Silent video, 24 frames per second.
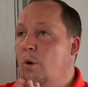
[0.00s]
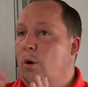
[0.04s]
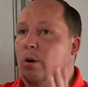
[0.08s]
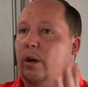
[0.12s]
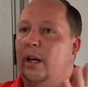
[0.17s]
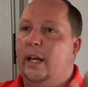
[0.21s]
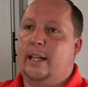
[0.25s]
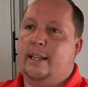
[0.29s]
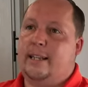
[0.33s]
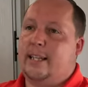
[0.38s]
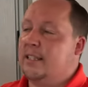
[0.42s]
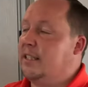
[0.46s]

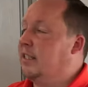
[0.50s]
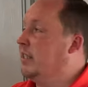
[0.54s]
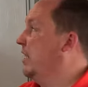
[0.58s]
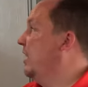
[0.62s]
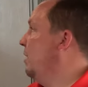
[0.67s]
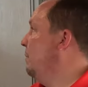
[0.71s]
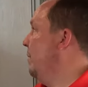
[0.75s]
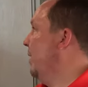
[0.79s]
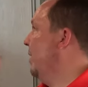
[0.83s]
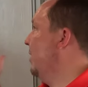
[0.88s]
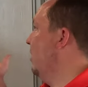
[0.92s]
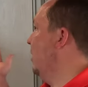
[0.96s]
Well, it doesn't
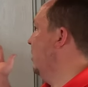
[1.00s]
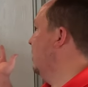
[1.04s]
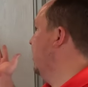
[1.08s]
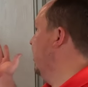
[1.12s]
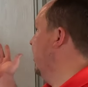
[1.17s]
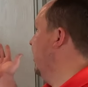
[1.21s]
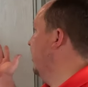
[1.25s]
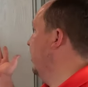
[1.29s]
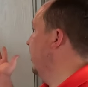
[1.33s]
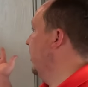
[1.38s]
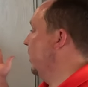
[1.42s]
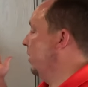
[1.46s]
need to be
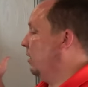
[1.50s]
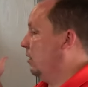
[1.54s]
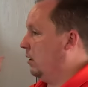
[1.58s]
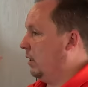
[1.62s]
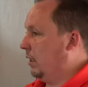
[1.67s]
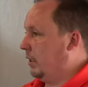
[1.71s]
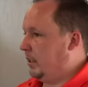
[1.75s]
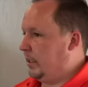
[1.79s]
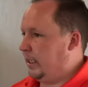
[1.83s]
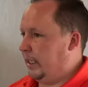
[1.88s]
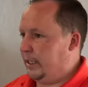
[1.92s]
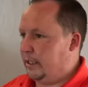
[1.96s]
ducted in here.
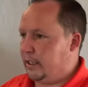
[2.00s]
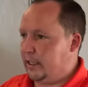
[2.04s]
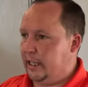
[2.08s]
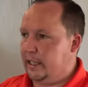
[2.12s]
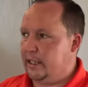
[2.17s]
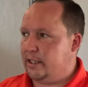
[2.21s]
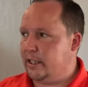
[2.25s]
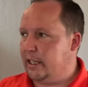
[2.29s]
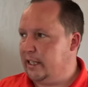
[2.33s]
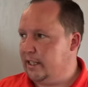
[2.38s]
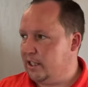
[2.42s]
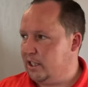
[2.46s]
It's, I know.
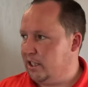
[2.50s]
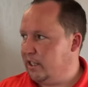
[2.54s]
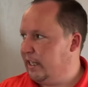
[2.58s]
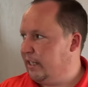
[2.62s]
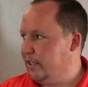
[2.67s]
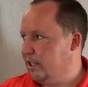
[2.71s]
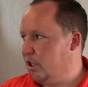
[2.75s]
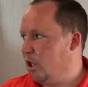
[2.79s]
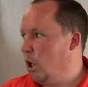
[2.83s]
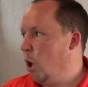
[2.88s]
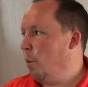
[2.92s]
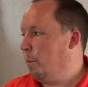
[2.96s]
It's, it's,
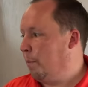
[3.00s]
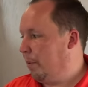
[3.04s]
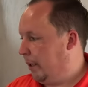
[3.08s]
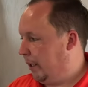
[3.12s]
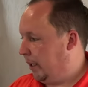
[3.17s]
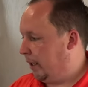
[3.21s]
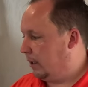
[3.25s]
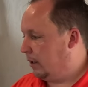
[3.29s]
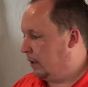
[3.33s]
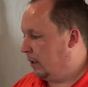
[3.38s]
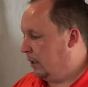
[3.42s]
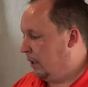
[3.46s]
it's, an
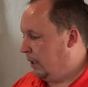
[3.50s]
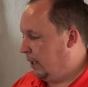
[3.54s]
opening.